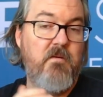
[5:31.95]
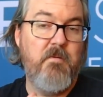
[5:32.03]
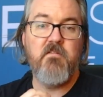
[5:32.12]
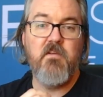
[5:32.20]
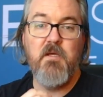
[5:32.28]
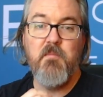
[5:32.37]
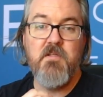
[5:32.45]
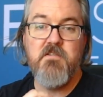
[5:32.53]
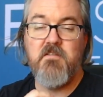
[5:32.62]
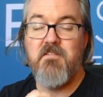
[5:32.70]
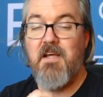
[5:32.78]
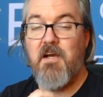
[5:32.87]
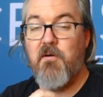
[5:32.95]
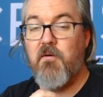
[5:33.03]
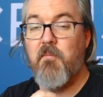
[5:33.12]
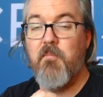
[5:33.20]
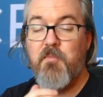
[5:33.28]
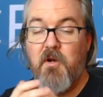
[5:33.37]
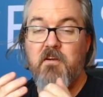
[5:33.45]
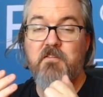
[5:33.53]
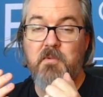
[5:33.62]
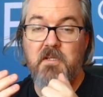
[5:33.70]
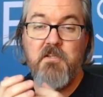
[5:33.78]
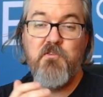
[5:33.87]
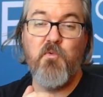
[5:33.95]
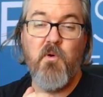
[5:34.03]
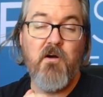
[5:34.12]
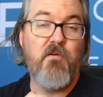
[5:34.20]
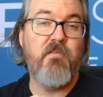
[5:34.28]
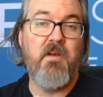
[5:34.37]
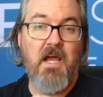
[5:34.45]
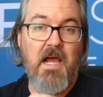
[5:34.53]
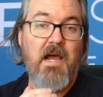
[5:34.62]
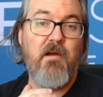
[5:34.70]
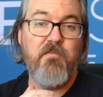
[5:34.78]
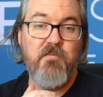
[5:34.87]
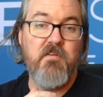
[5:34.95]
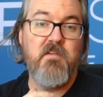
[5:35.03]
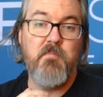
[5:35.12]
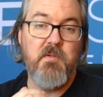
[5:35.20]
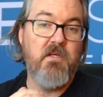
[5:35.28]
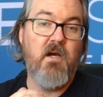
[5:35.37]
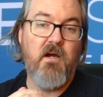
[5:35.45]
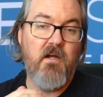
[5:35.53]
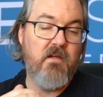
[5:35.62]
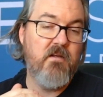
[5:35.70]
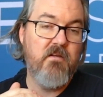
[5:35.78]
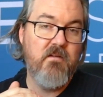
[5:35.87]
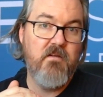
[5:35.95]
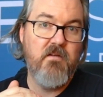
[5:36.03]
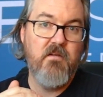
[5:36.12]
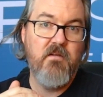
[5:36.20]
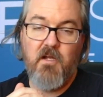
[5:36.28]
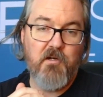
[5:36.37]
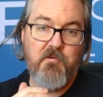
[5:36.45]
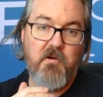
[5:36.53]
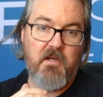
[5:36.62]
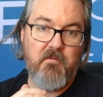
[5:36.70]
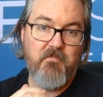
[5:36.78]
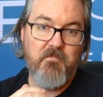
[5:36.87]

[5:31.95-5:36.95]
this image is now approximately 12.5 dpi. Not great.